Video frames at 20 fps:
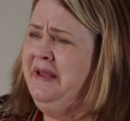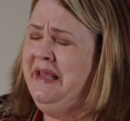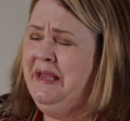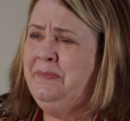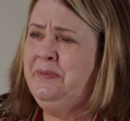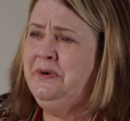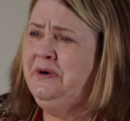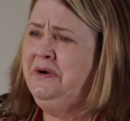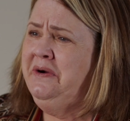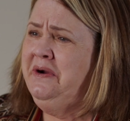
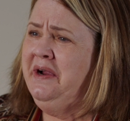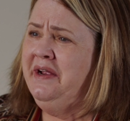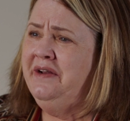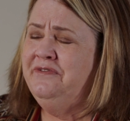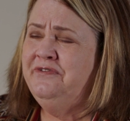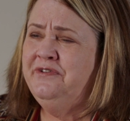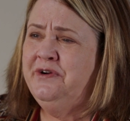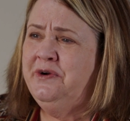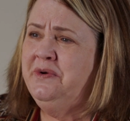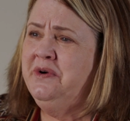paper
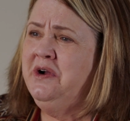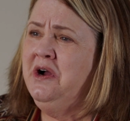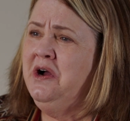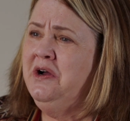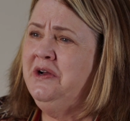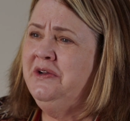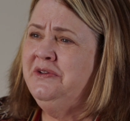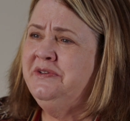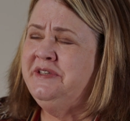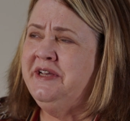and phone
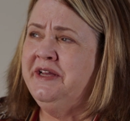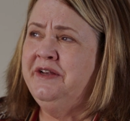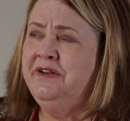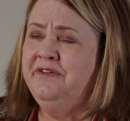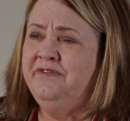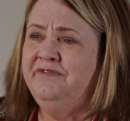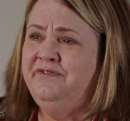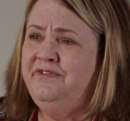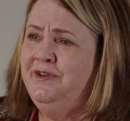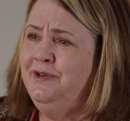calls and
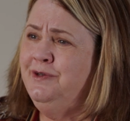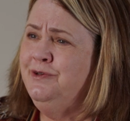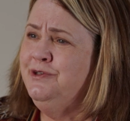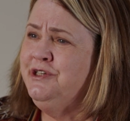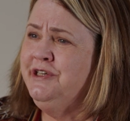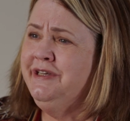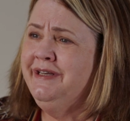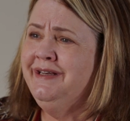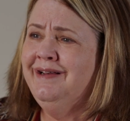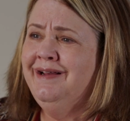
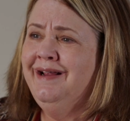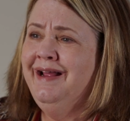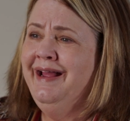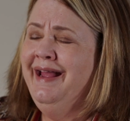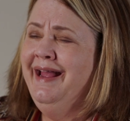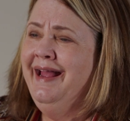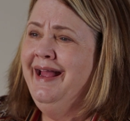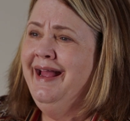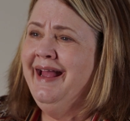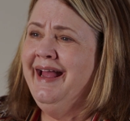confusion
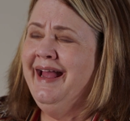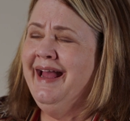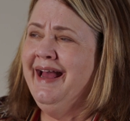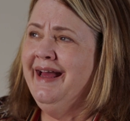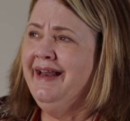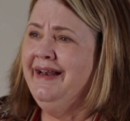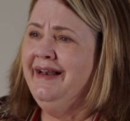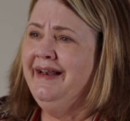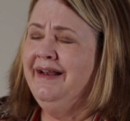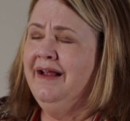
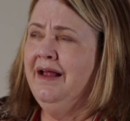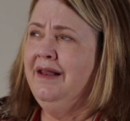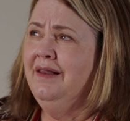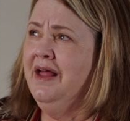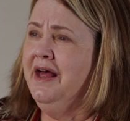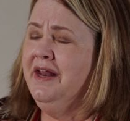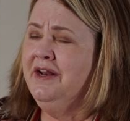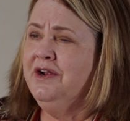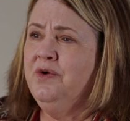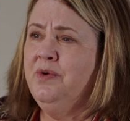and a
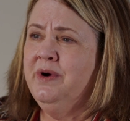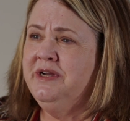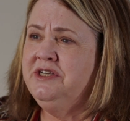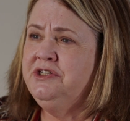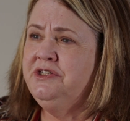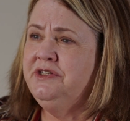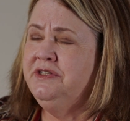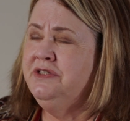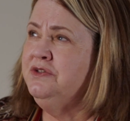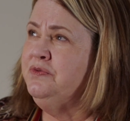lot of
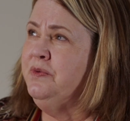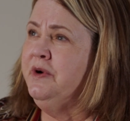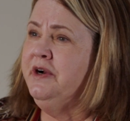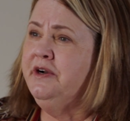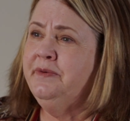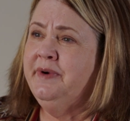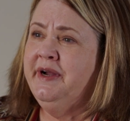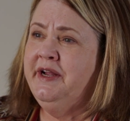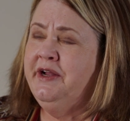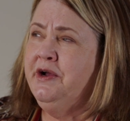questions. Where
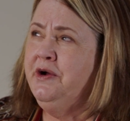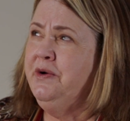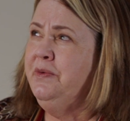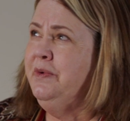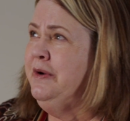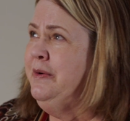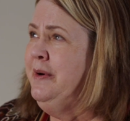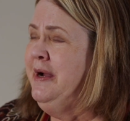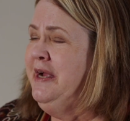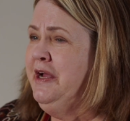do I go?
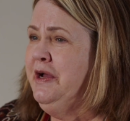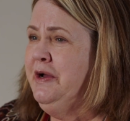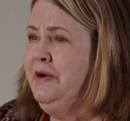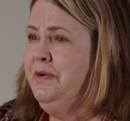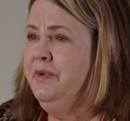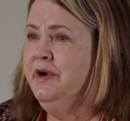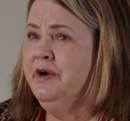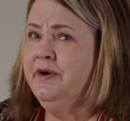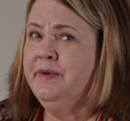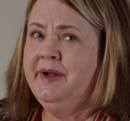What do I go?
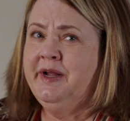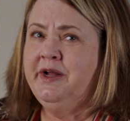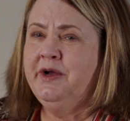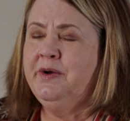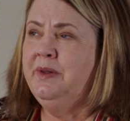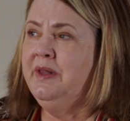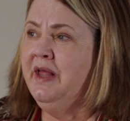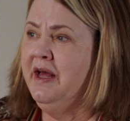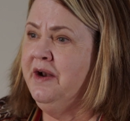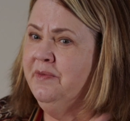Where do I
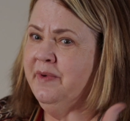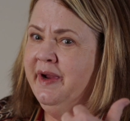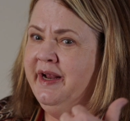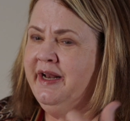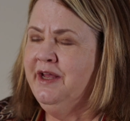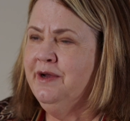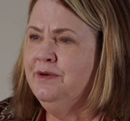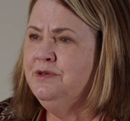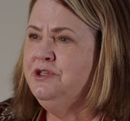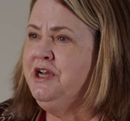go? A lot of
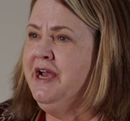radio